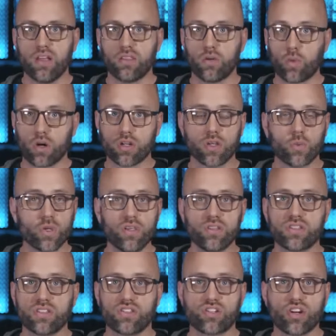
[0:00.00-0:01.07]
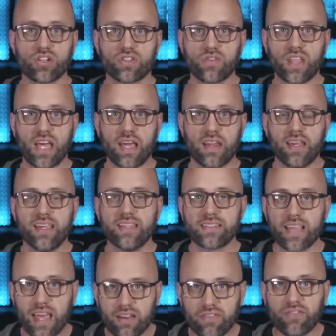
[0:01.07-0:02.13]
The word that we use in the church for that
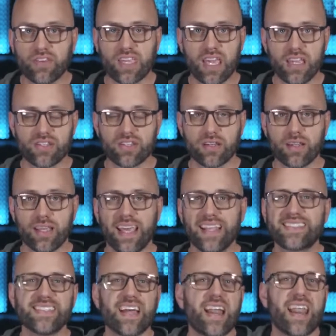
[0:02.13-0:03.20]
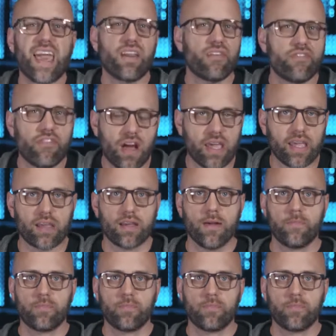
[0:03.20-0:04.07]
is edification. It's not edifying.